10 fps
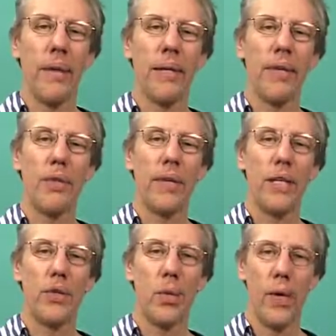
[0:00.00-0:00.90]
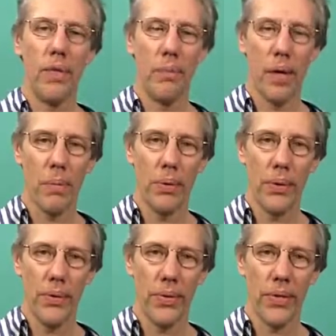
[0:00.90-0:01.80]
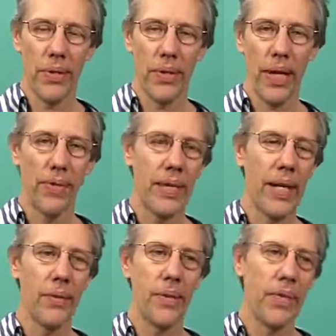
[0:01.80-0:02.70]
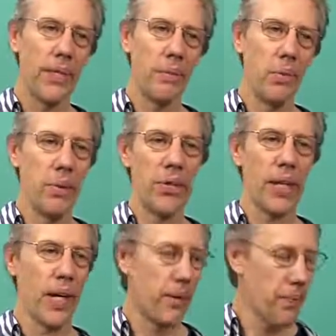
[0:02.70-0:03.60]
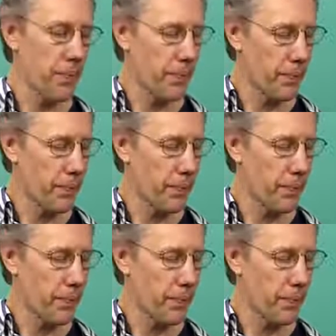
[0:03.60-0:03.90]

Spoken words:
I'm going to give you a 12-bar blues, kind of country blues style.